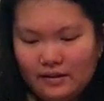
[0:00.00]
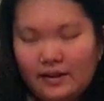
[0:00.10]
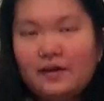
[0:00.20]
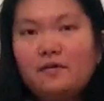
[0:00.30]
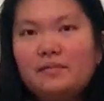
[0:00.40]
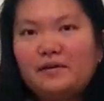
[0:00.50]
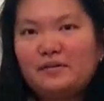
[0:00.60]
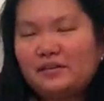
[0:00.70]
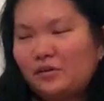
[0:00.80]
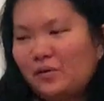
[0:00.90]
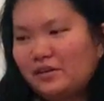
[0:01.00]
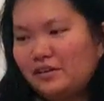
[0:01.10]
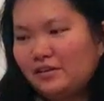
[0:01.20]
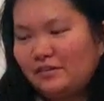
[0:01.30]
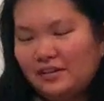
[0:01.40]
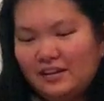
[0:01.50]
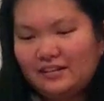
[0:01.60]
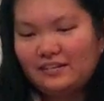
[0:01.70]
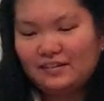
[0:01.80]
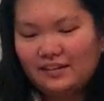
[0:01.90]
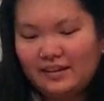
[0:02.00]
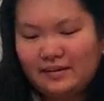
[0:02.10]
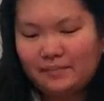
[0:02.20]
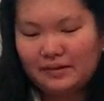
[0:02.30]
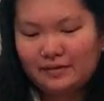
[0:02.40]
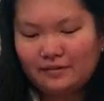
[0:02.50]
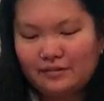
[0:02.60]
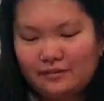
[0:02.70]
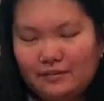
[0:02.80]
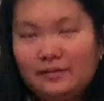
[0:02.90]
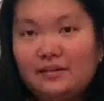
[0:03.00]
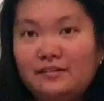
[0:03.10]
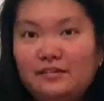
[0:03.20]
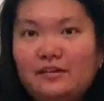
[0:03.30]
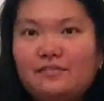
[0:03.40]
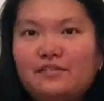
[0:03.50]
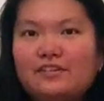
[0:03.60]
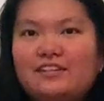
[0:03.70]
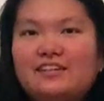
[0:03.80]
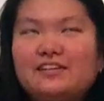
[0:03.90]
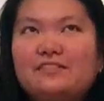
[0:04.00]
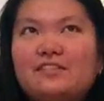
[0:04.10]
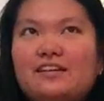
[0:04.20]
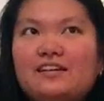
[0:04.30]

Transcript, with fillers: And I hope that was a question that was answered, like best Christmas present you ever received.